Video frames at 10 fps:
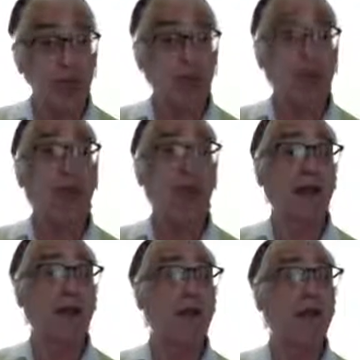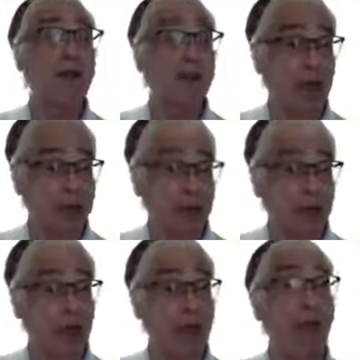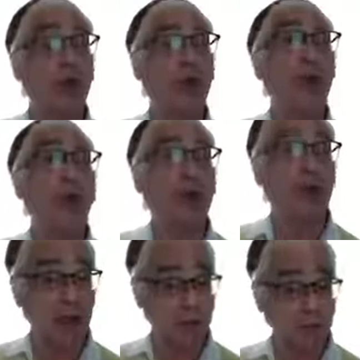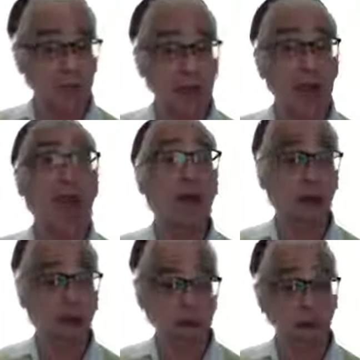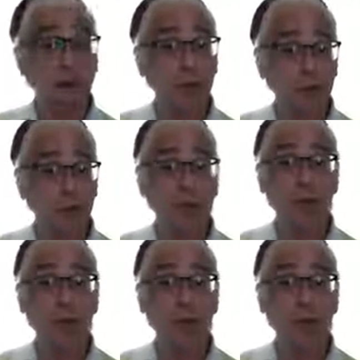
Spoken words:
and high magnesium and zinc and other good minerals.